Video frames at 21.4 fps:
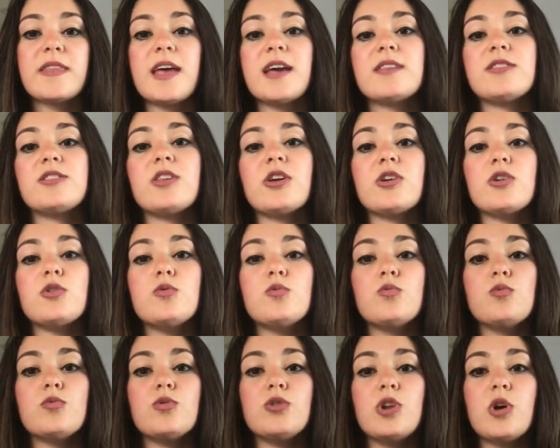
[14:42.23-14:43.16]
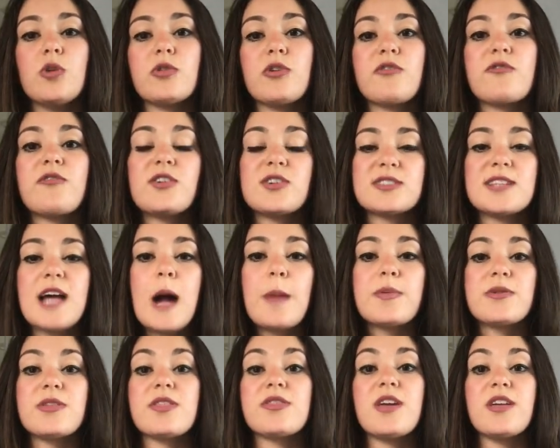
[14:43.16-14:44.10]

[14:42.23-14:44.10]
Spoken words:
their first topper,